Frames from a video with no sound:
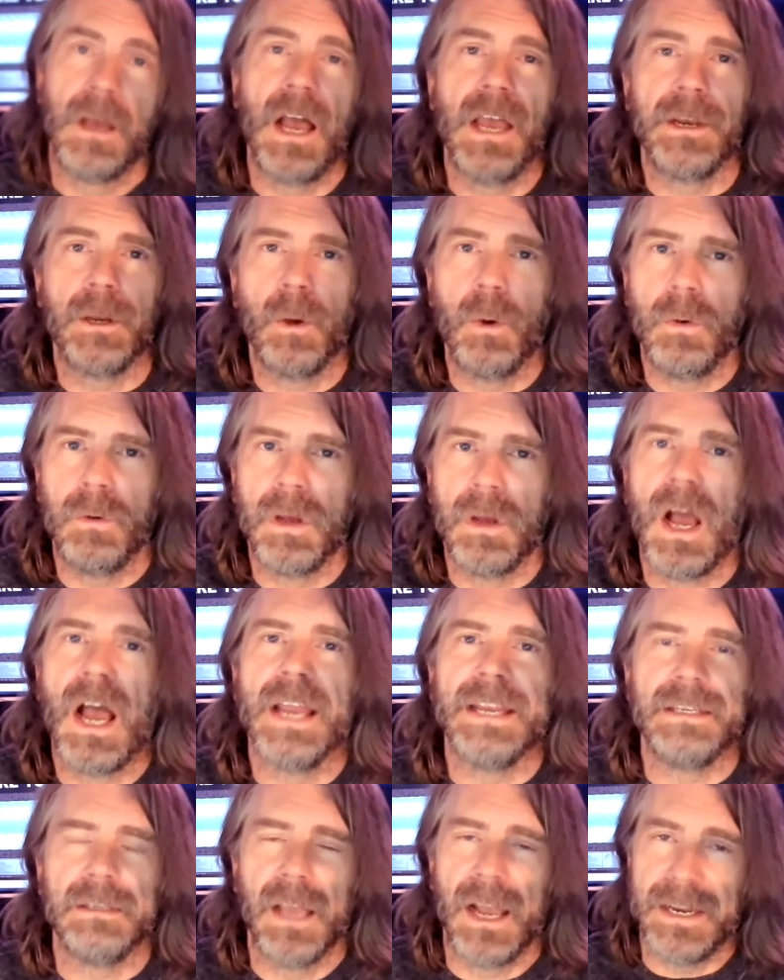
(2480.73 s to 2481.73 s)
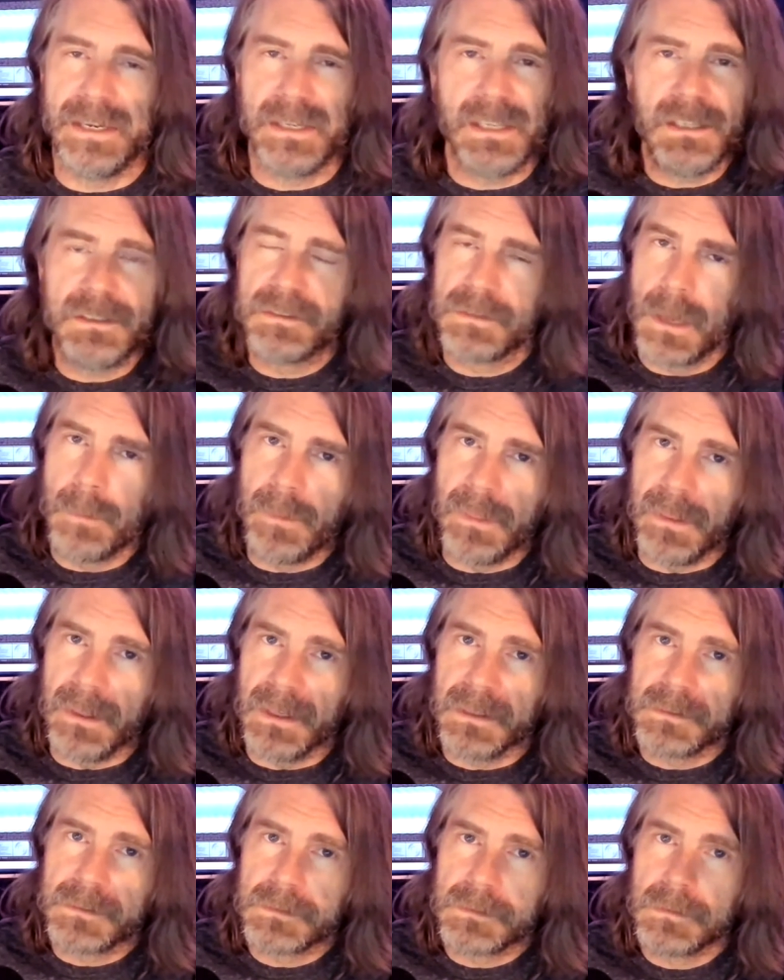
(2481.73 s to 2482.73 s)
I need some of
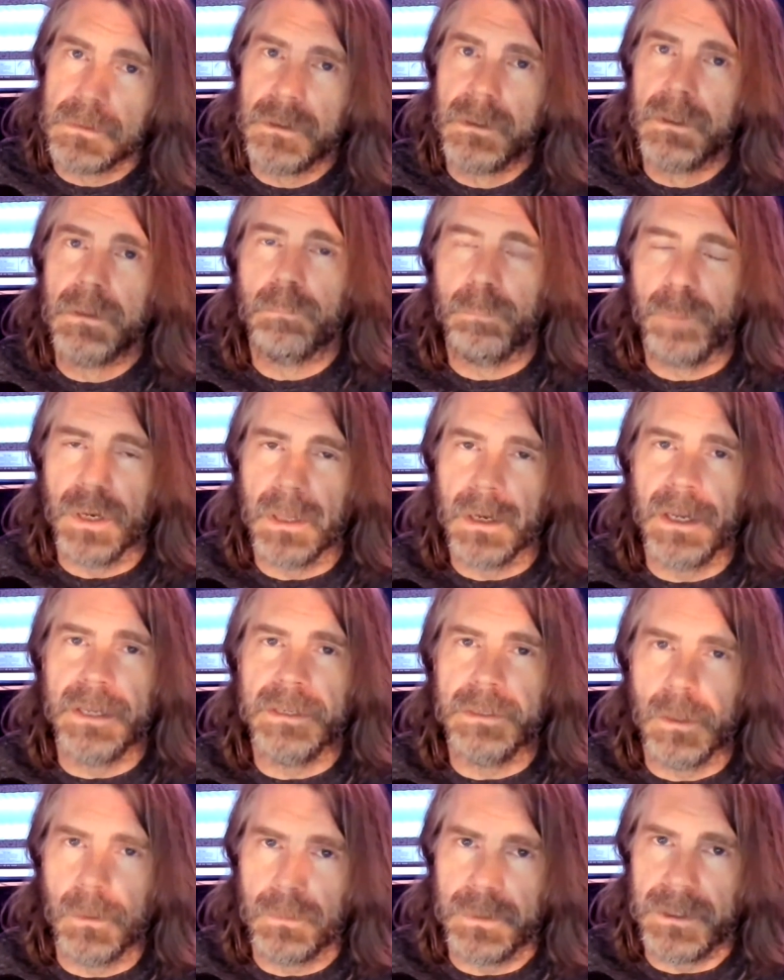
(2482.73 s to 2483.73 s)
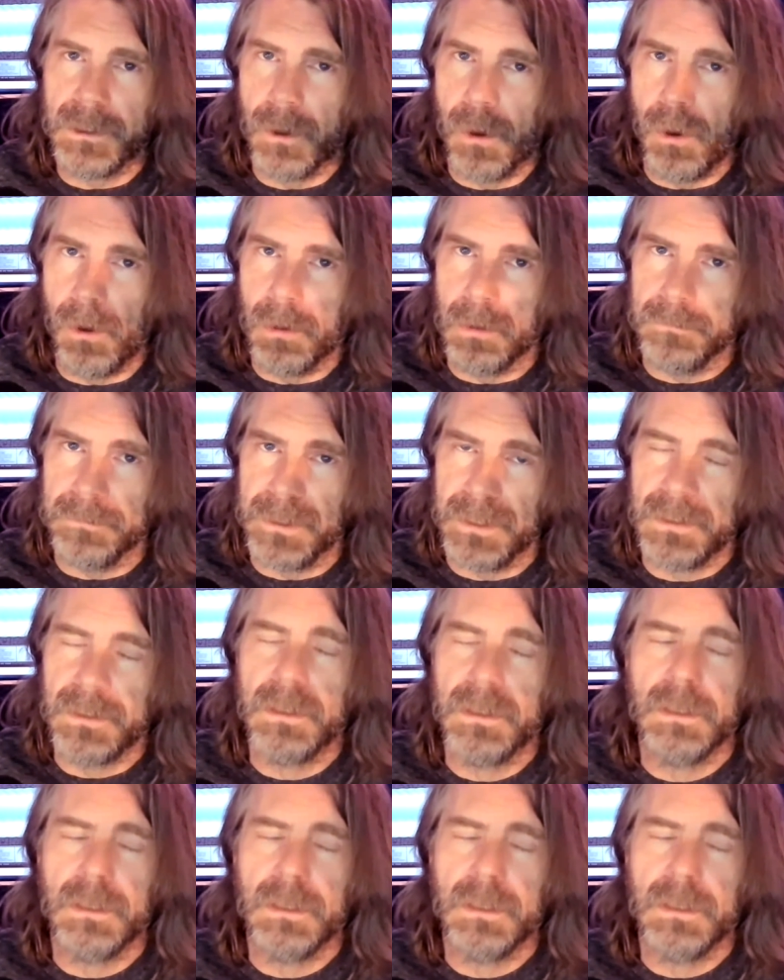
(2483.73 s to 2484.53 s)
this, but I don't need all of it.